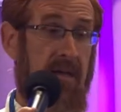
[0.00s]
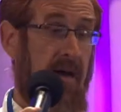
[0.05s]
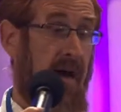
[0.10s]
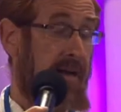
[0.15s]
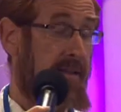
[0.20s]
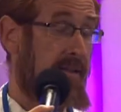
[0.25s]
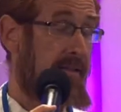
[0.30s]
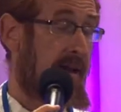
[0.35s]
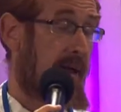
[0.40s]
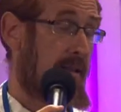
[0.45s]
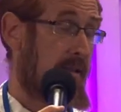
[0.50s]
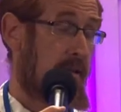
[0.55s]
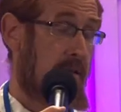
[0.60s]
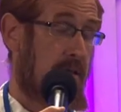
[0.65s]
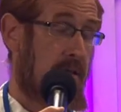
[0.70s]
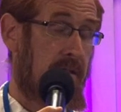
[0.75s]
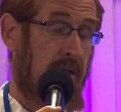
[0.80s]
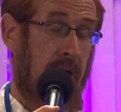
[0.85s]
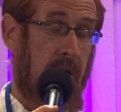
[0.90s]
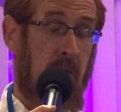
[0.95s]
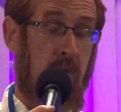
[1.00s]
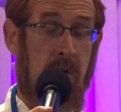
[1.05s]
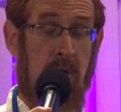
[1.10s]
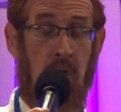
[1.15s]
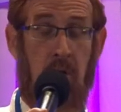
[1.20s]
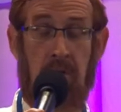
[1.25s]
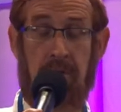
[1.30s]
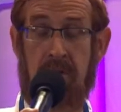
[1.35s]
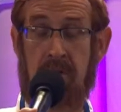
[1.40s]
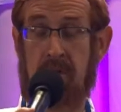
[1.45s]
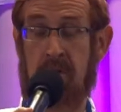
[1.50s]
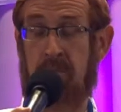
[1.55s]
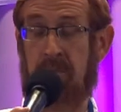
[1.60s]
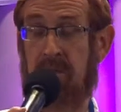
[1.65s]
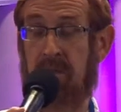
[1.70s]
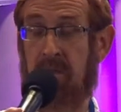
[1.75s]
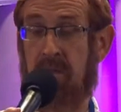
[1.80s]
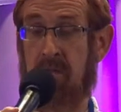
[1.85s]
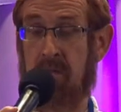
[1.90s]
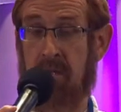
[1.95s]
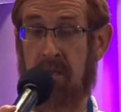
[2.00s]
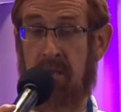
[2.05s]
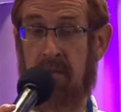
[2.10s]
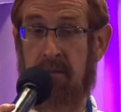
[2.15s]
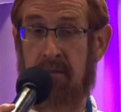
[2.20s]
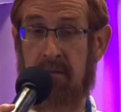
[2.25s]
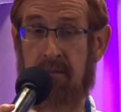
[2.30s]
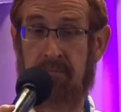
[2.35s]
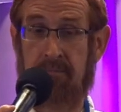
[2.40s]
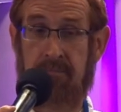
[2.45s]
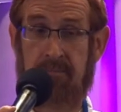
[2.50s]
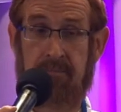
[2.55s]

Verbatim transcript: I did not see that he was holding something in his hand.